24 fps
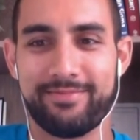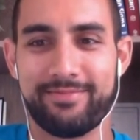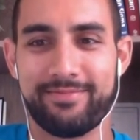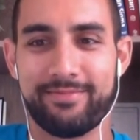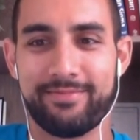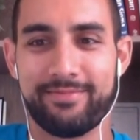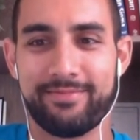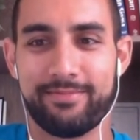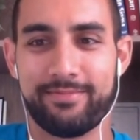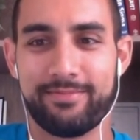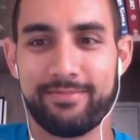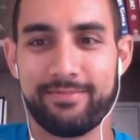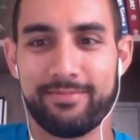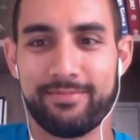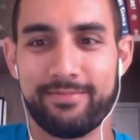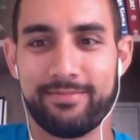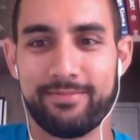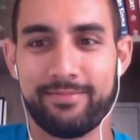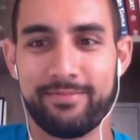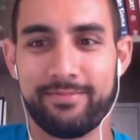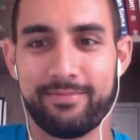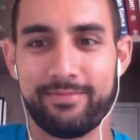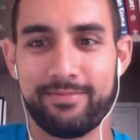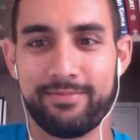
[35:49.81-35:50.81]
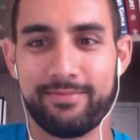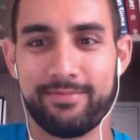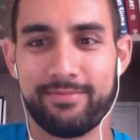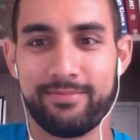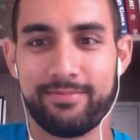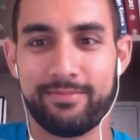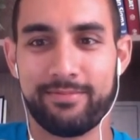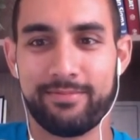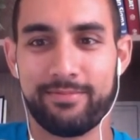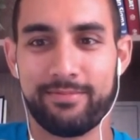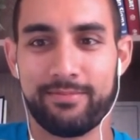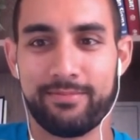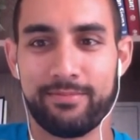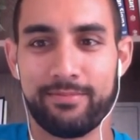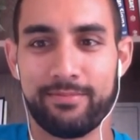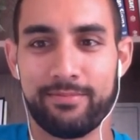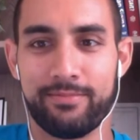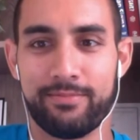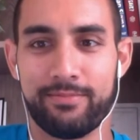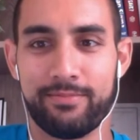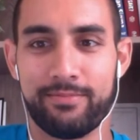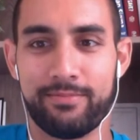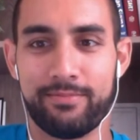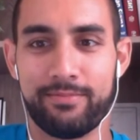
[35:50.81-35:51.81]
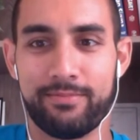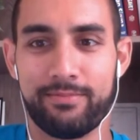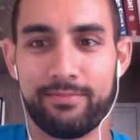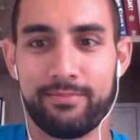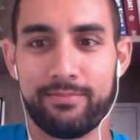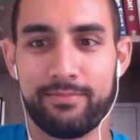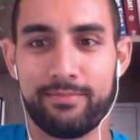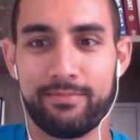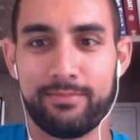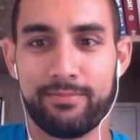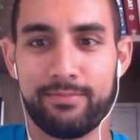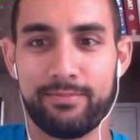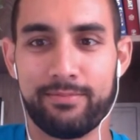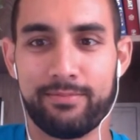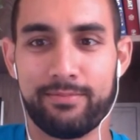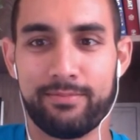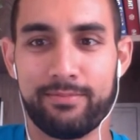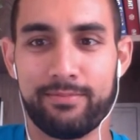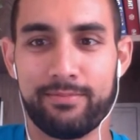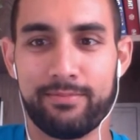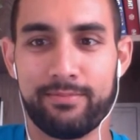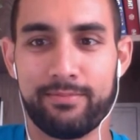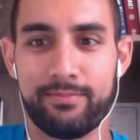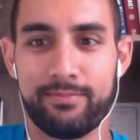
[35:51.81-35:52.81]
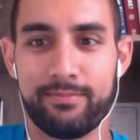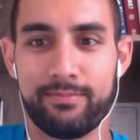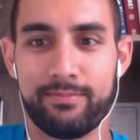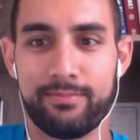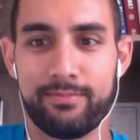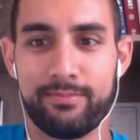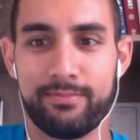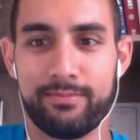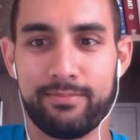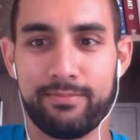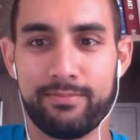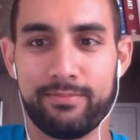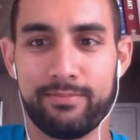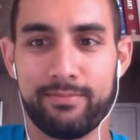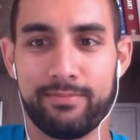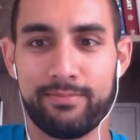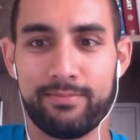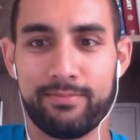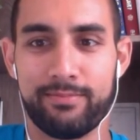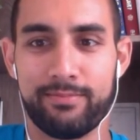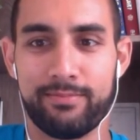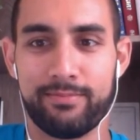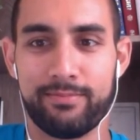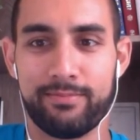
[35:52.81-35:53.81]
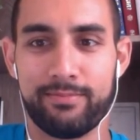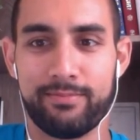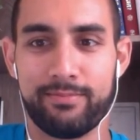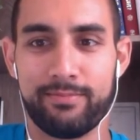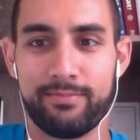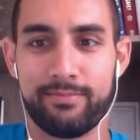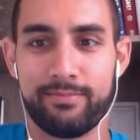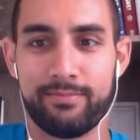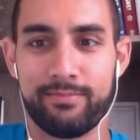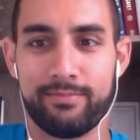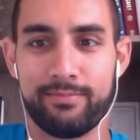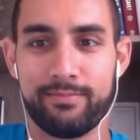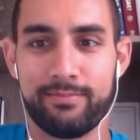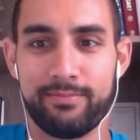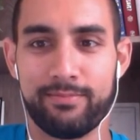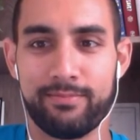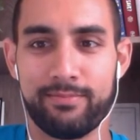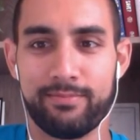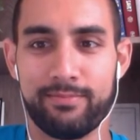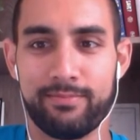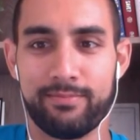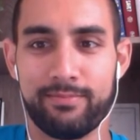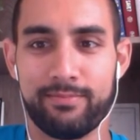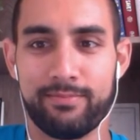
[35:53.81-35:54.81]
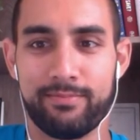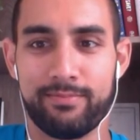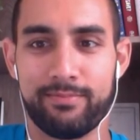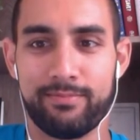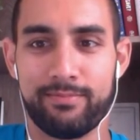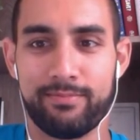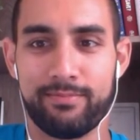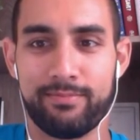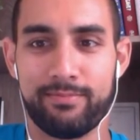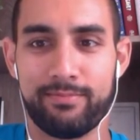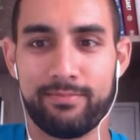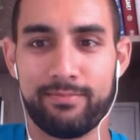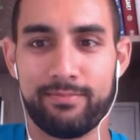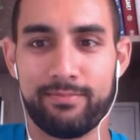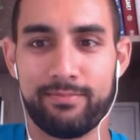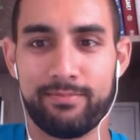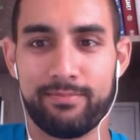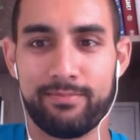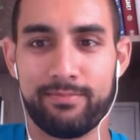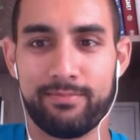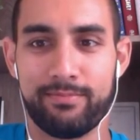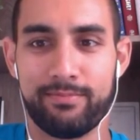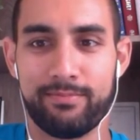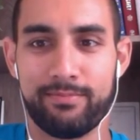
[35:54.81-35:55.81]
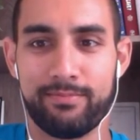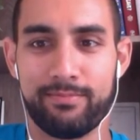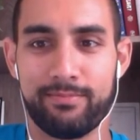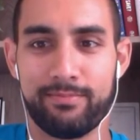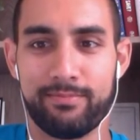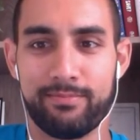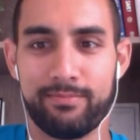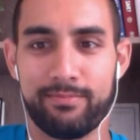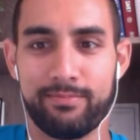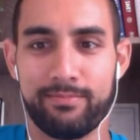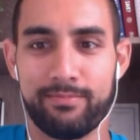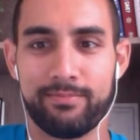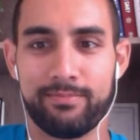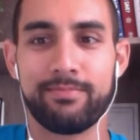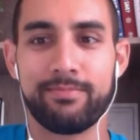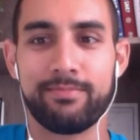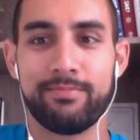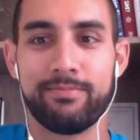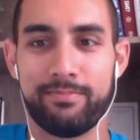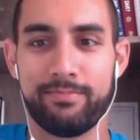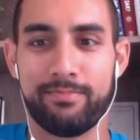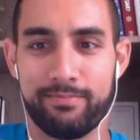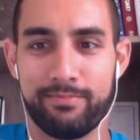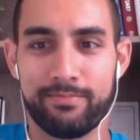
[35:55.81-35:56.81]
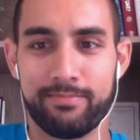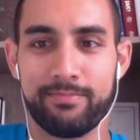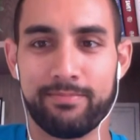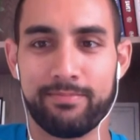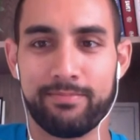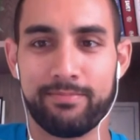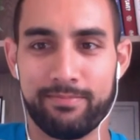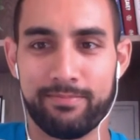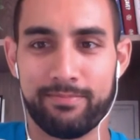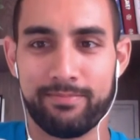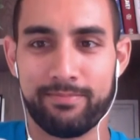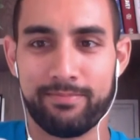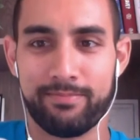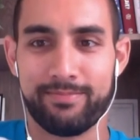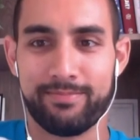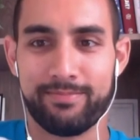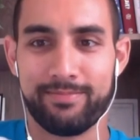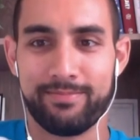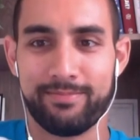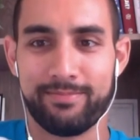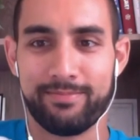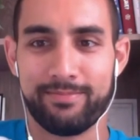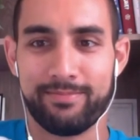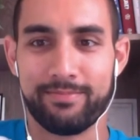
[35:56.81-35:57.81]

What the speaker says: No words are spoken by the person on screen.